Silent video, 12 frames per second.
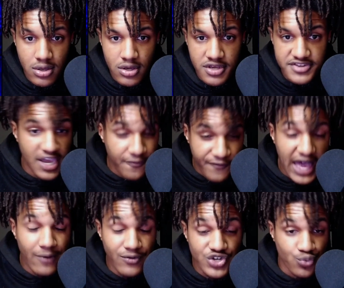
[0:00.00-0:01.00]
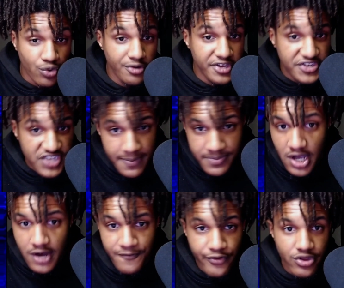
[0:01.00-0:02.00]
Zay Flowers really stepped
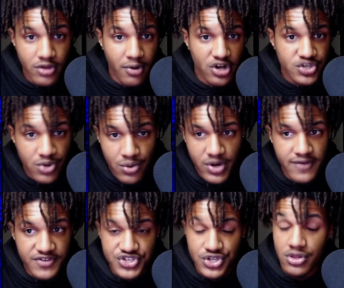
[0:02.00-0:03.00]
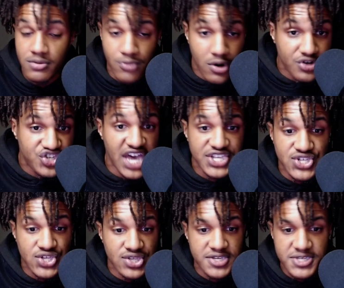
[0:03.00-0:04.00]
up for the Baltimore Ravens and Lamar
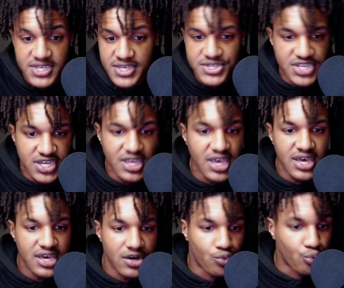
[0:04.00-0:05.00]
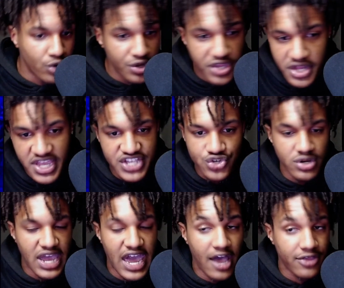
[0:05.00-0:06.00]
Jackson this season. Really electric
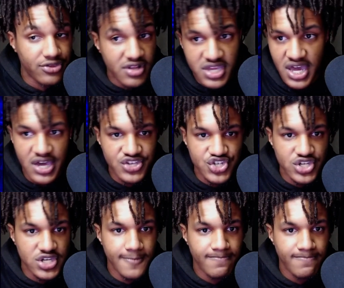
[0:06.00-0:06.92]
after the catch.